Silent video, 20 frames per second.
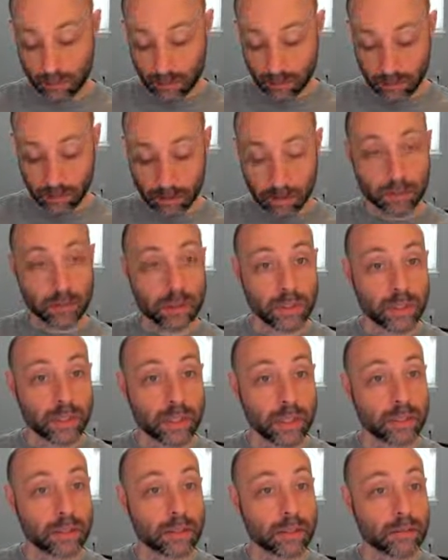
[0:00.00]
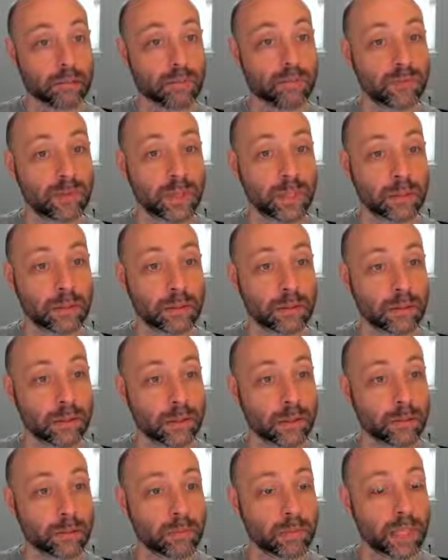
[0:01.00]
Switch that to file
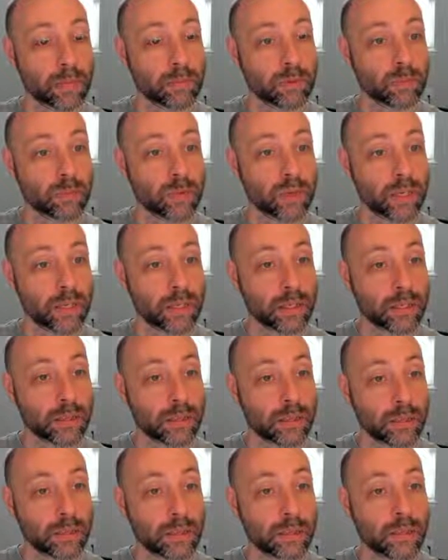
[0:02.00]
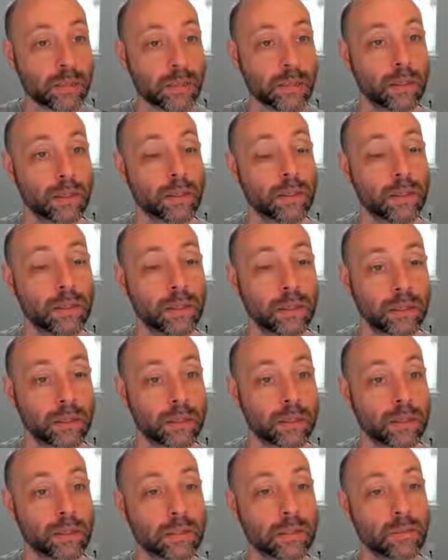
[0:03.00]
scope namespace.
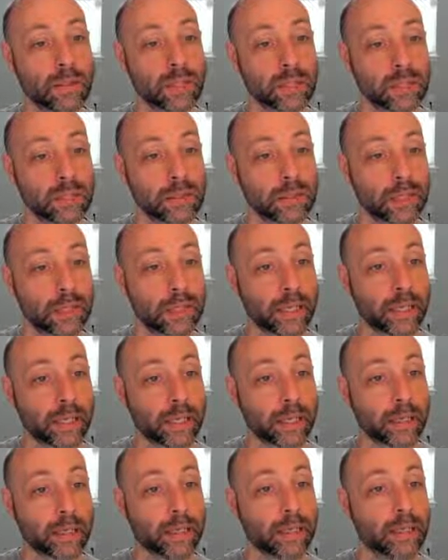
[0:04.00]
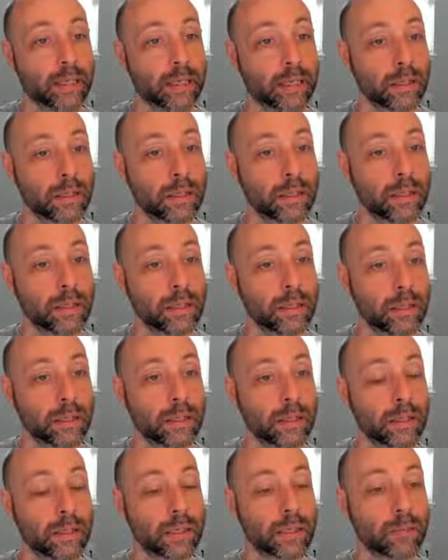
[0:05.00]
It's going to be a static.
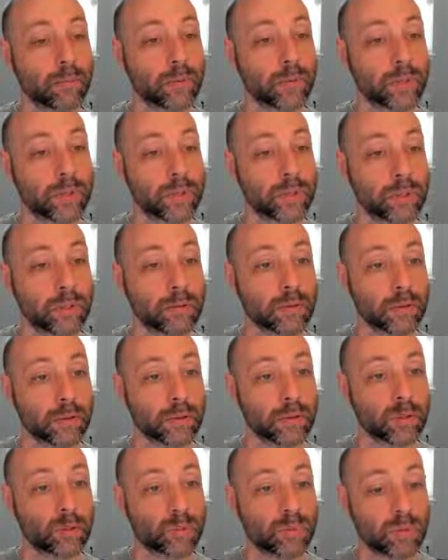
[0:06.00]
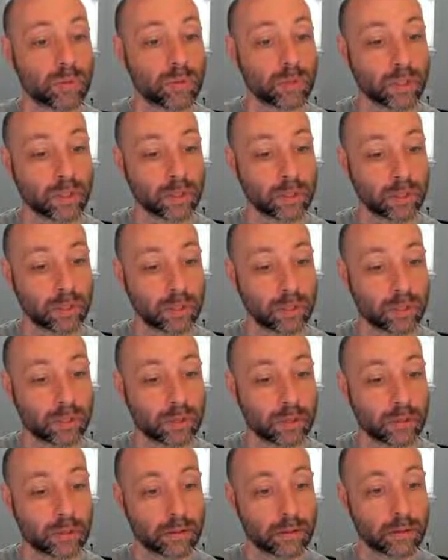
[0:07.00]
And we're just going to pull in
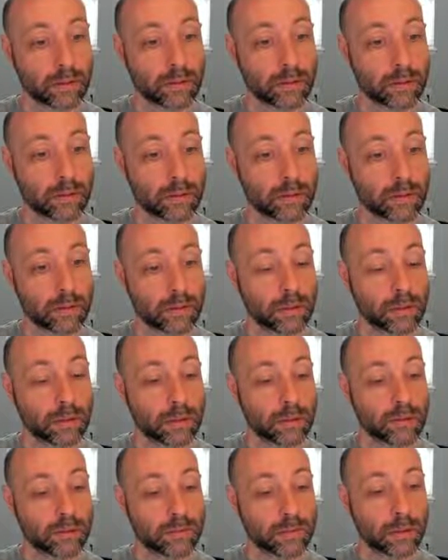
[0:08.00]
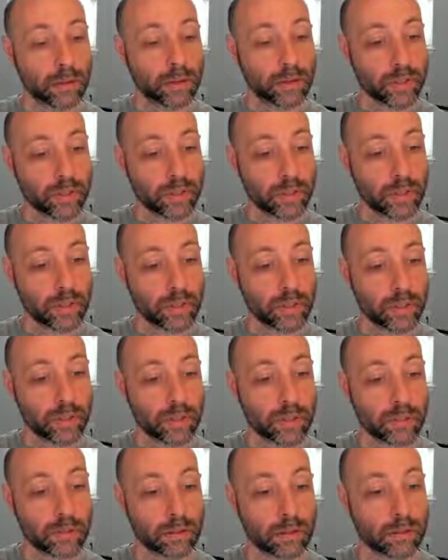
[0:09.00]
this function here.